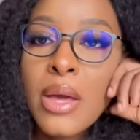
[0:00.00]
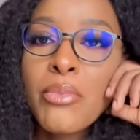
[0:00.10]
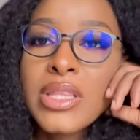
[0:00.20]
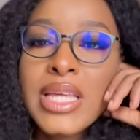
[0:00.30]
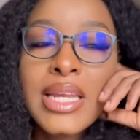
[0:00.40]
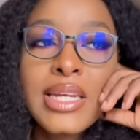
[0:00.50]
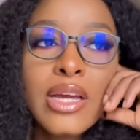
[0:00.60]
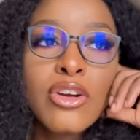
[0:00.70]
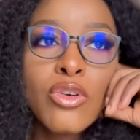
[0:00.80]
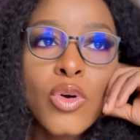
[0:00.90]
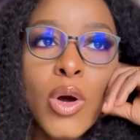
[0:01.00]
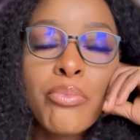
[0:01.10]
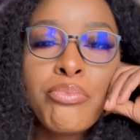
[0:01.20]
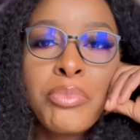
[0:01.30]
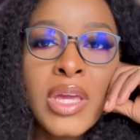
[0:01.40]
but then they grow
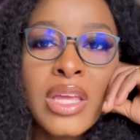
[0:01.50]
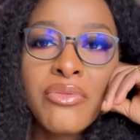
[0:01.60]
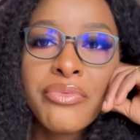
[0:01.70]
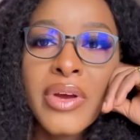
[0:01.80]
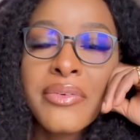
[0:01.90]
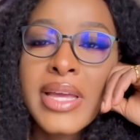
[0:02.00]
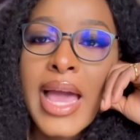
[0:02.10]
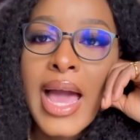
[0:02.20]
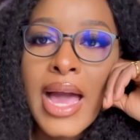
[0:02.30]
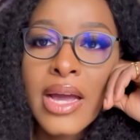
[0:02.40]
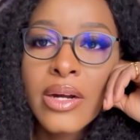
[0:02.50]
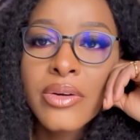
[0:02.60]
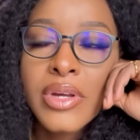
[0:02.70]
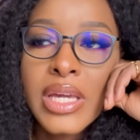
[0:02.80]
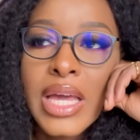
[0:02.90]
up being very
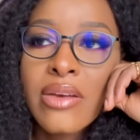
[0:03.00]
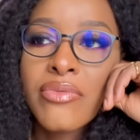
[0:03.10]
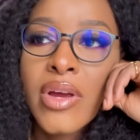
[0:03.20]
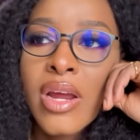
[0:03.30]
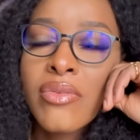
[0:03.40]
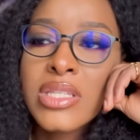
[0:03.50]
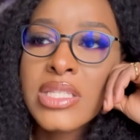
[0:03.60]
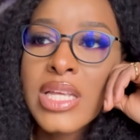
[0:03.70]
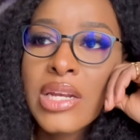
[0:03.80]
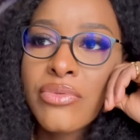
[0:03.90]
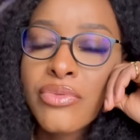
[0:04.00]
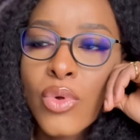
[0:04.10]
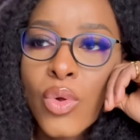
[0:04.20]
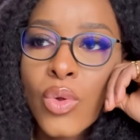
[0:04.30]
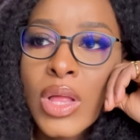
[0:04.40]
angry and very
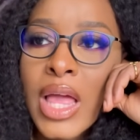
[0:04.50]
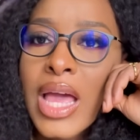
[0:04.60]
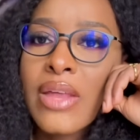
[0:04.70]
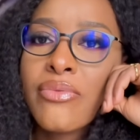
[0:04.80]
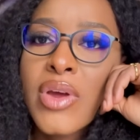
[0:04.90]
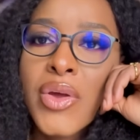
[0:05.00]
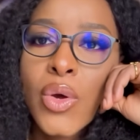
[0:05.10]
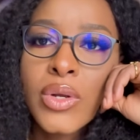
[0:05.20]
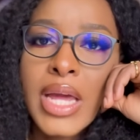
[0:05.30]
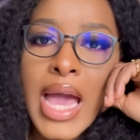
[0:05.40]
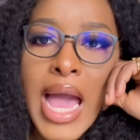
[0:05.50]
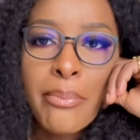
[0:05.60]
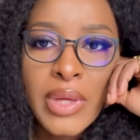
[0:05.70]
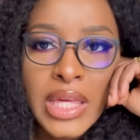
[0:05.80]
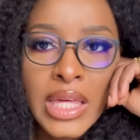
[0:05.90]
resentful and very
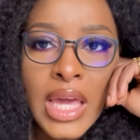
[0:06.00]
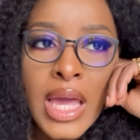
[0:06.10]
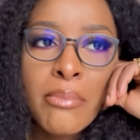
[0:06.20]
unhappy